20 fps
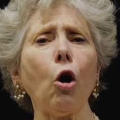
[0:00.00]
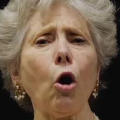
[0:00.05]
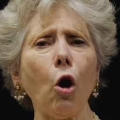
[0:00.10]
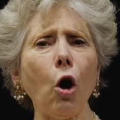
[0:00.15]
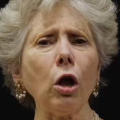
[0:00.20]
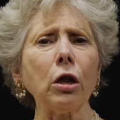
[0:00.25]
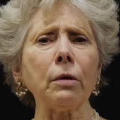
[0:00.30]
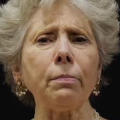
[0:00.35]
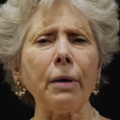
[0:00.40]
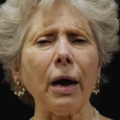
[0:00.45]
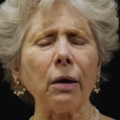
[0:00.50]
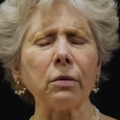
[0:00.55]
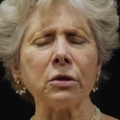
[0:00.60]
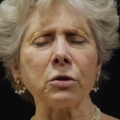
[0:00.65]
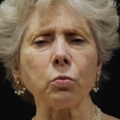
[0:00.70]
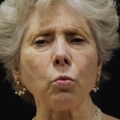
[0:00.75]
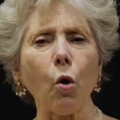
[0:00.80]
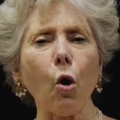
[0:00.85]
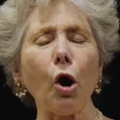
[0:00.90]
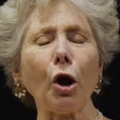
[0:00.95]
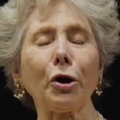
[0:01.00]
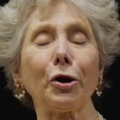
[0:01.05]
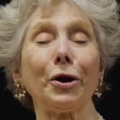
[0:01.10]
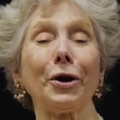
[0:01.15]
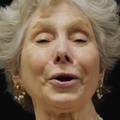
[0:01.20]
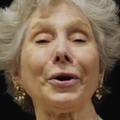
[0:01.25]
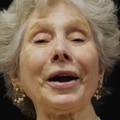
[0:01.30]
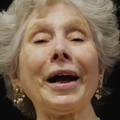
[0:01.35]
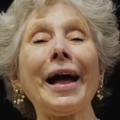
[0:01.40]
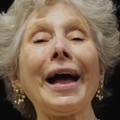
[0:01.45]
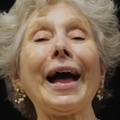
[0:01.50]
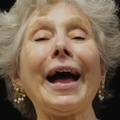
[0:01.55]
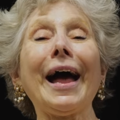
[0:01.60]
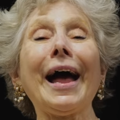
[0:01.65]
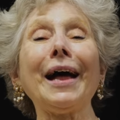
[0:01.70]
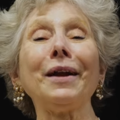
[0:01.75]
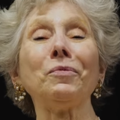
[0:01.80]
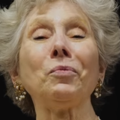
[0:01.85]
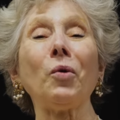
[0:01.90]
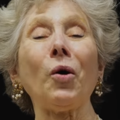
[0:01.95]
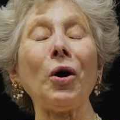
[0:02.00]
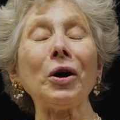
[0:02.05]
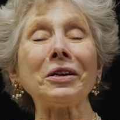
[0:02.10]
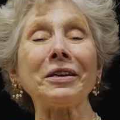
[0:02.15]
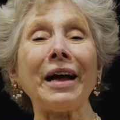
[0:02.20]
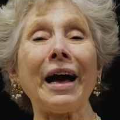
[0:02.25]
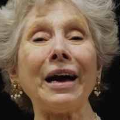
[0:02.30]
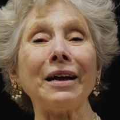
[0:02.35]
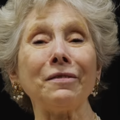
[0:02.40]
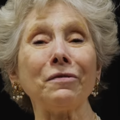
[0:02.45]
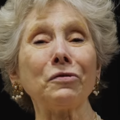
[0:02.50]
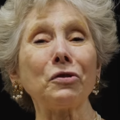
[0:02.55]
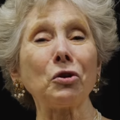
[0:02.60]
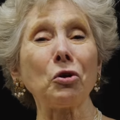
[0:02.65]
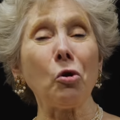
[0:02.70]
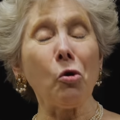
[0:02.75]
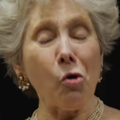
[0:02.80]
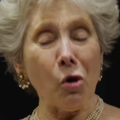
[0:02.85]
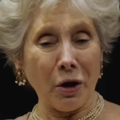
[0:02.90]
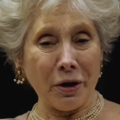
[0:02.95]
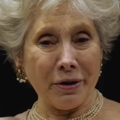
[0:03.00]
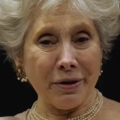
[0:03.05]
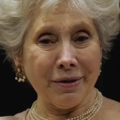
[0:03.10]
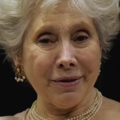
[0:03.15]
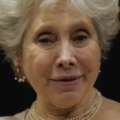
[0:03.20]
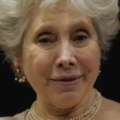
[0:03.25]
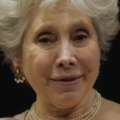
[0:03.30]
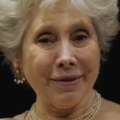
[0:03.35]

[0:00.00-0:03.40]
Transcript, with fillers: all about his walker and walked out of the court,